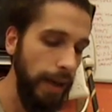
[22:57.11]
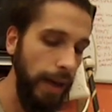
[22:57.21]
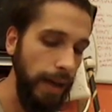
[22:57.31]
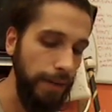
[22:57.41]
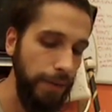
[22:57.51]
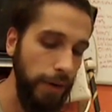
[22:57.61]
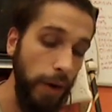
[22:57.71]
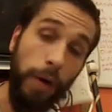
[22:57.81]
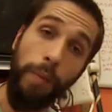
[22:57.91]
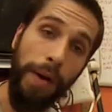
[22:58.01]
if you're at
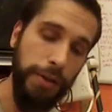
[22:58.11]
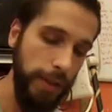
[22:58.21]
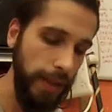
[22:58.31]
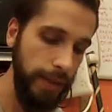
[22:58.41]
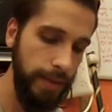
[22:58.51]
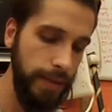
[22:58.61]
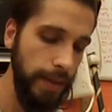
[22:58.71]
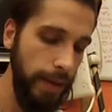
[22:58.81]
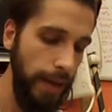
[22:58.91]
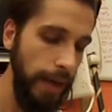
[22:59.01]
home watching this,
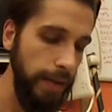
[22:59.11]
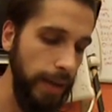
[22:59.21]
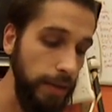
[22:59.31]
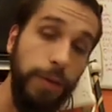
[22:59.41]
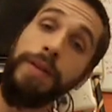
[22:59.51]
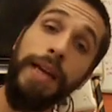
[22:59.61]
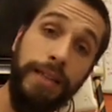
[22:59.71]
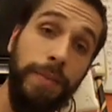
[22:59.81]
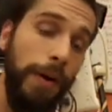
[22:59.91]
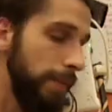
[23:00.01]
and then do the
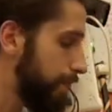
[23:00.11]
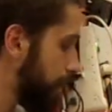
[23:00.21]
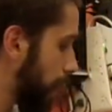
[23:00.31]
next part.